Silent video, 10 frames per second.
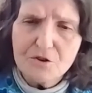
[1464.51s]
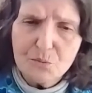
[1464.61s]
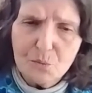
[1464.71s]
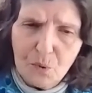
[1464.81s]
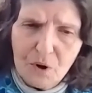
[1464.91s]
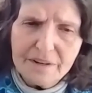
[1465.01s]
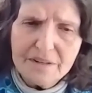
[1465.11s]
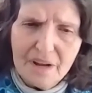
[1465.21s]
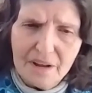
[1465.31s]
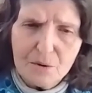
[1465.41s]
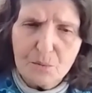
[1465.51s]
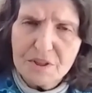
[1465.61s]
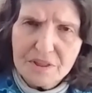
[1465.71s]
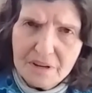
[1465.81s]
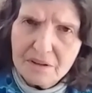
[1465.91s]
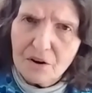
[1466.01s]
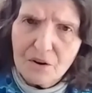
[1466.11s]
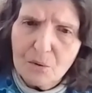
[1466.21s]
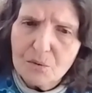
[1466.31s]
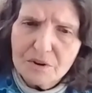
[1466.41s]
to one another within
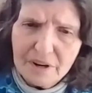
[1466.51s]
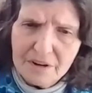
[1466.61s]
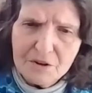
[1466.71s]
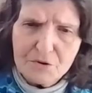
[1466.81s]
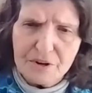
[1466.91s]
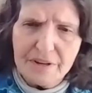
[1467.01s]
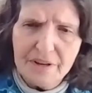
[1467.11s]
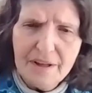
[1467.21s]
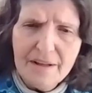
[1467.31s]
our own country,